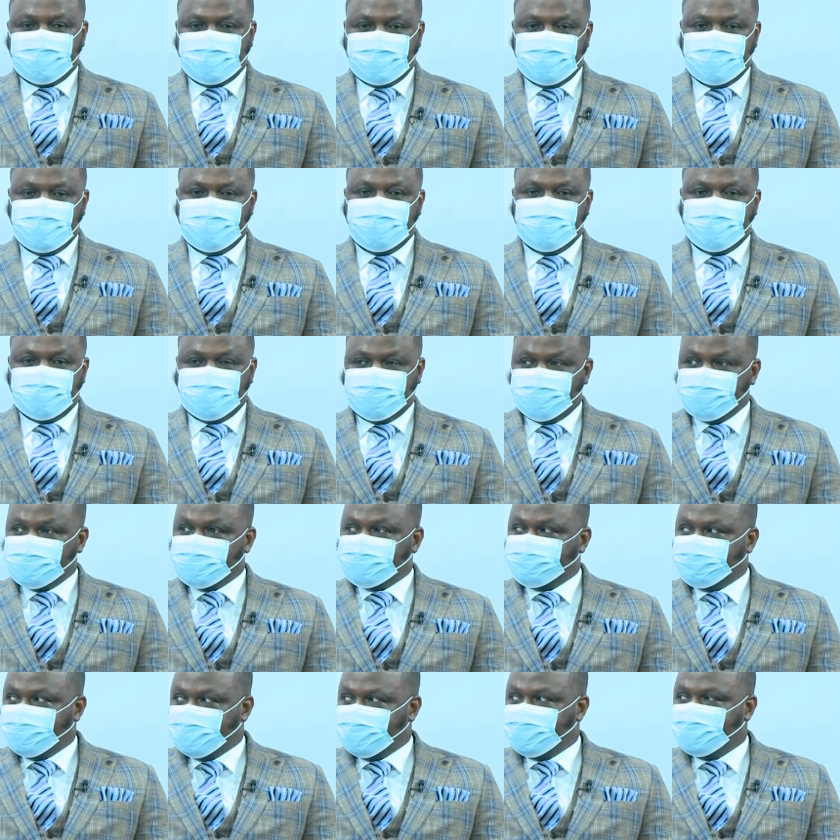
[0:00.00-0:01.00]
okay, of a
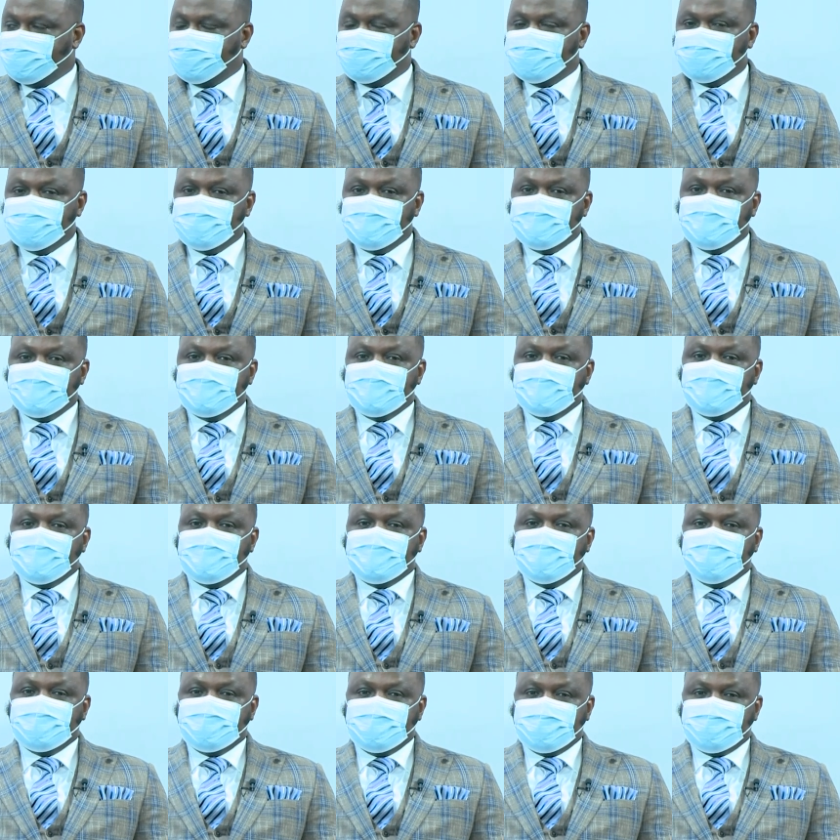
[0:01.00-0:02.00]
pin,
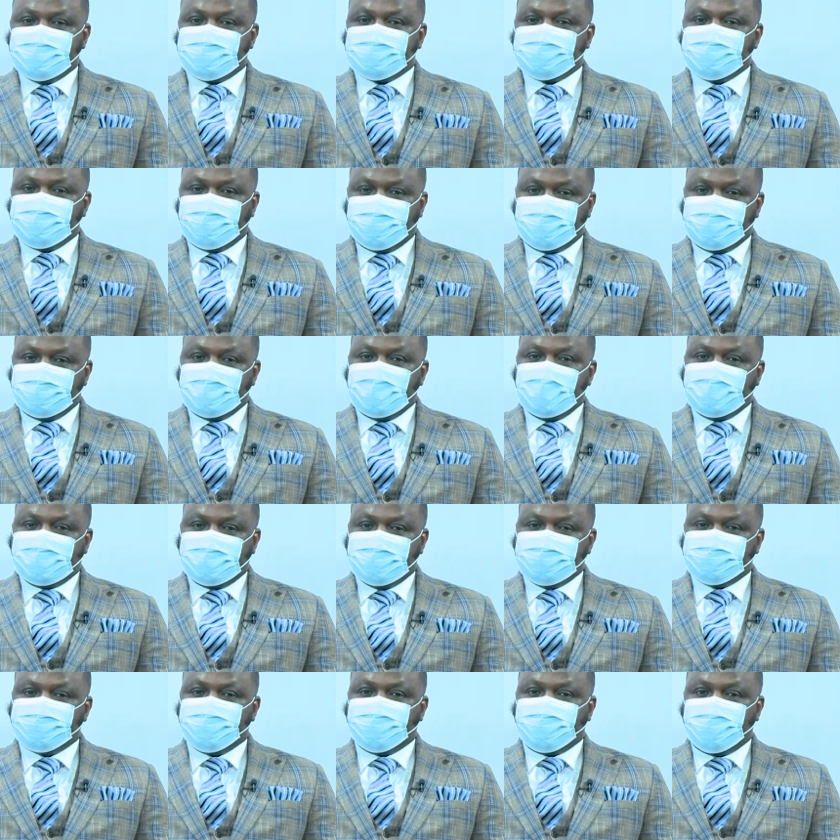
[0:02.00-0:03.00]
is not
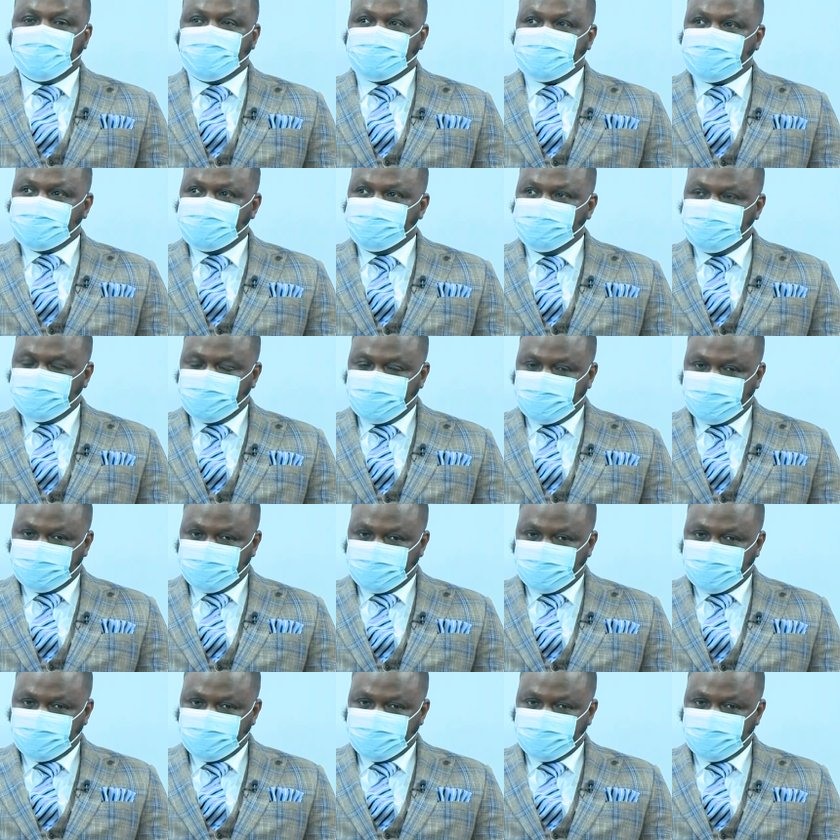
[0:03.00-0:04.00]
likely to cause
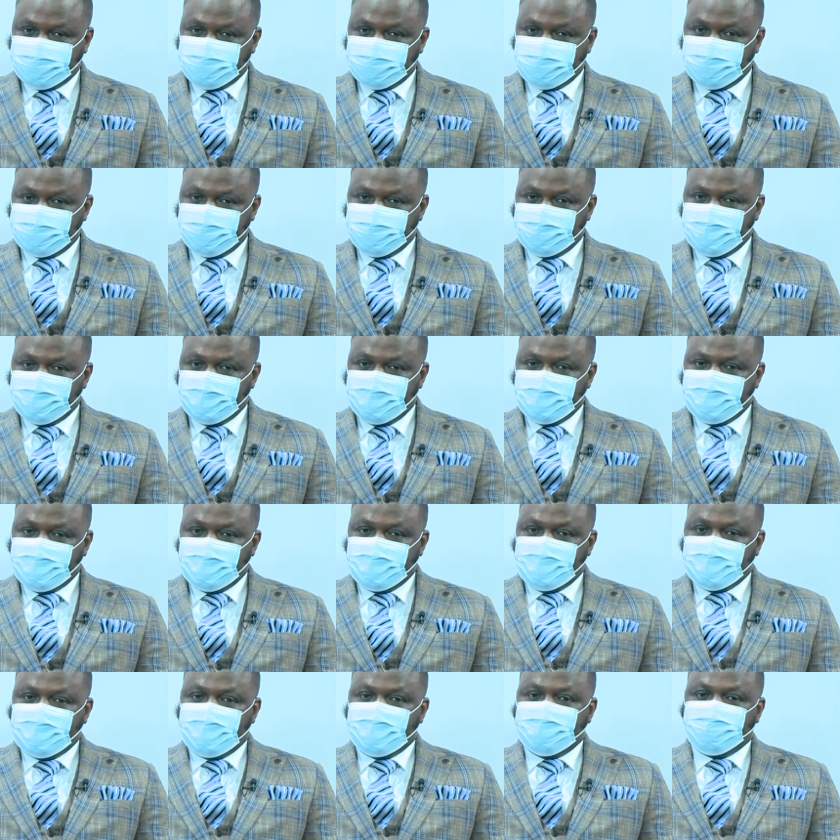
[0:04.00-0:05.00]
symptoms.
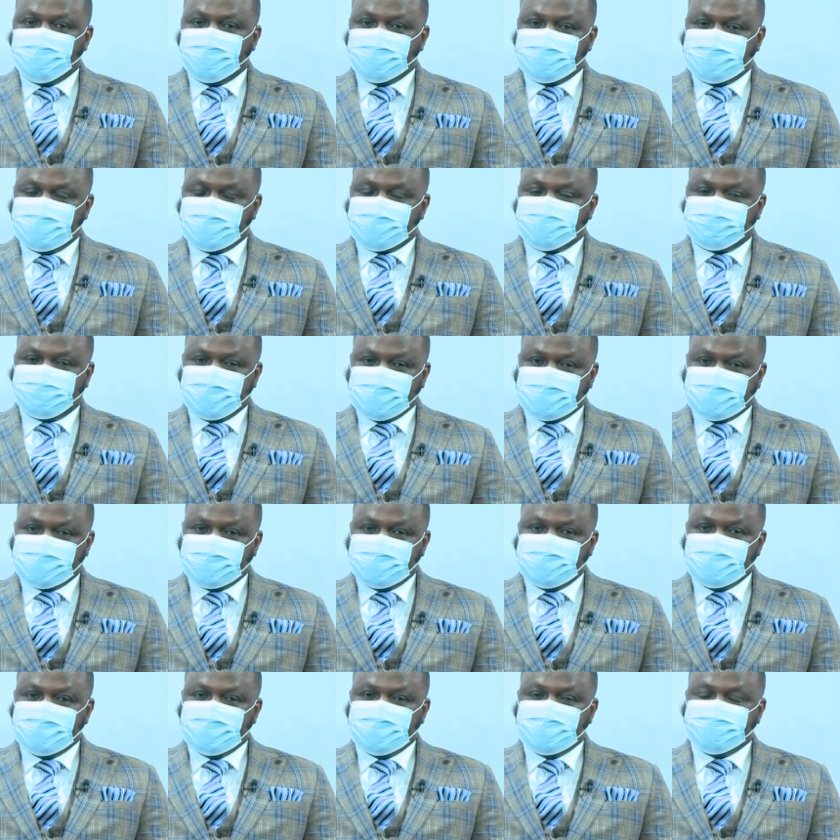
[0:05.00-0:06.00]
Most
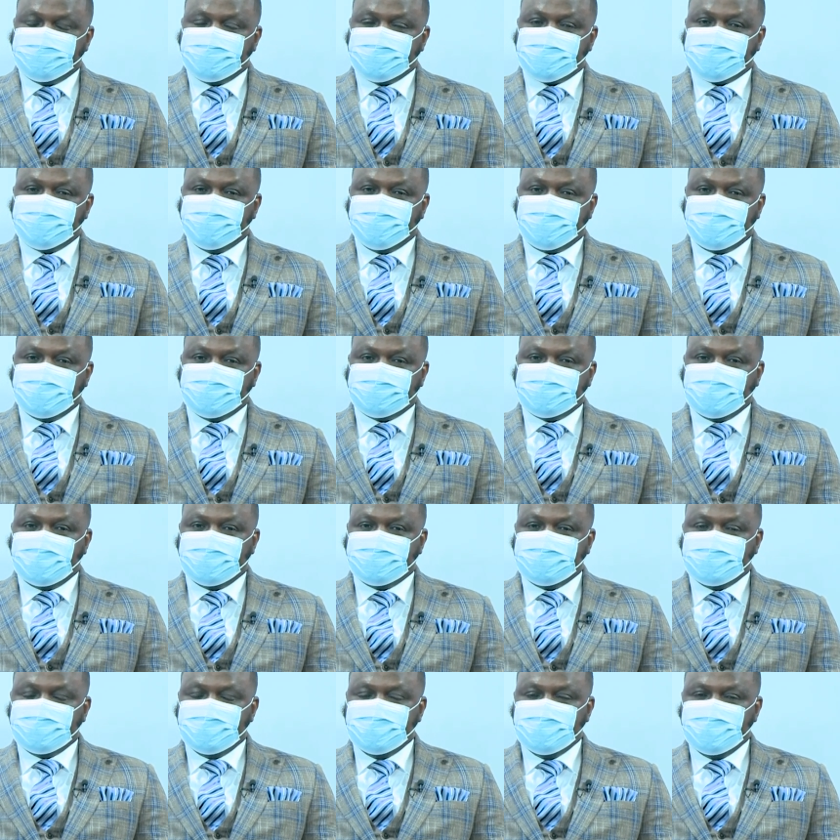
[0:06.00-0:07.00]
especially if it's
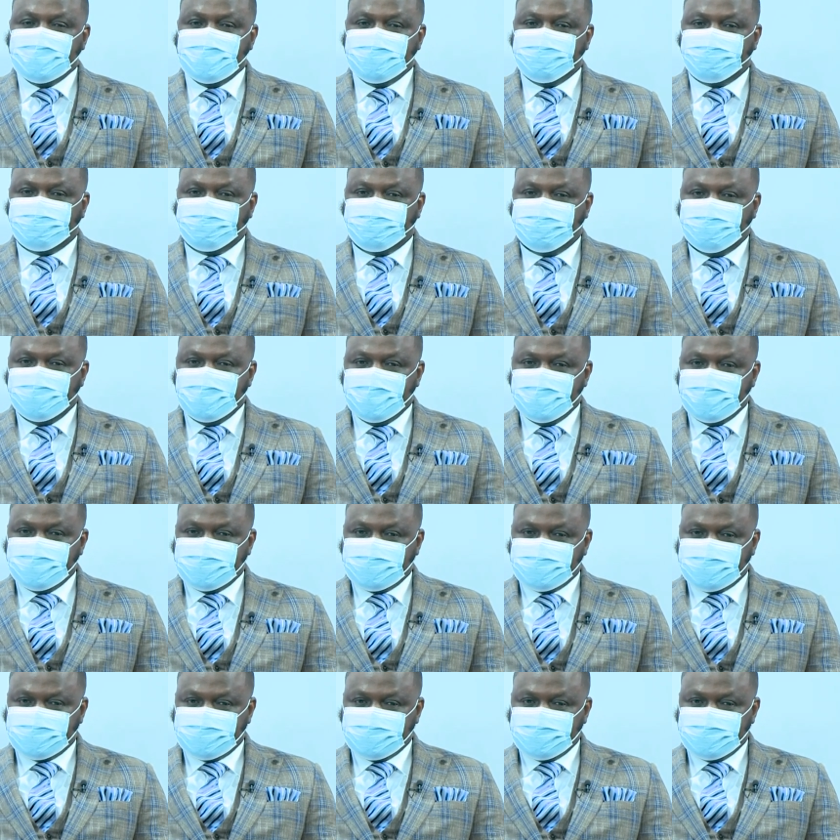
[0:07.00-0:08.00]
located in a
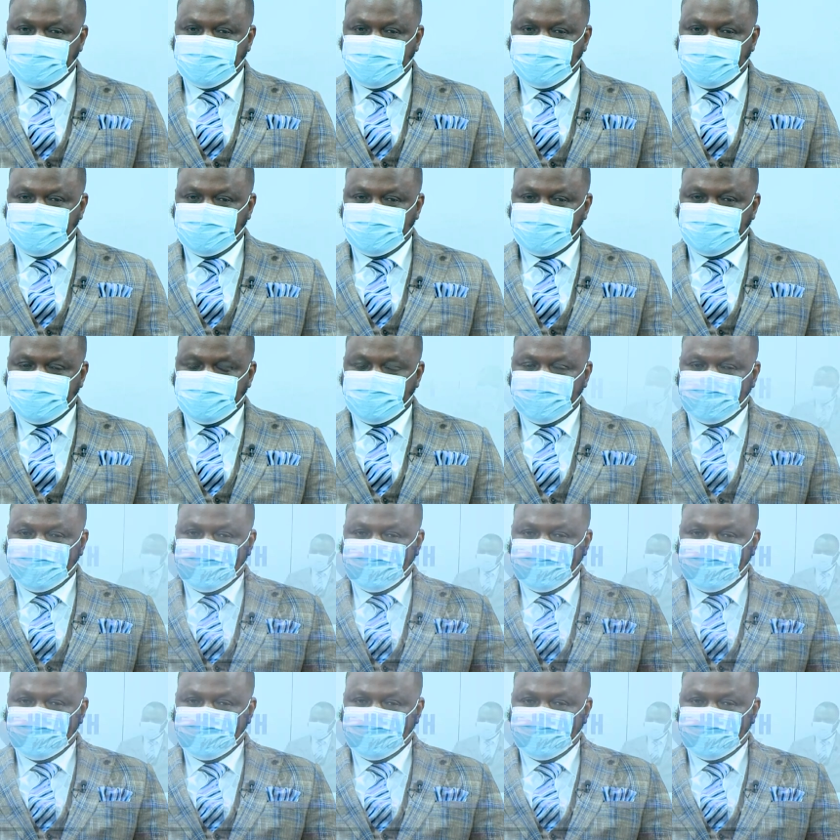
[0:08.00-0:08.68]
place in, in,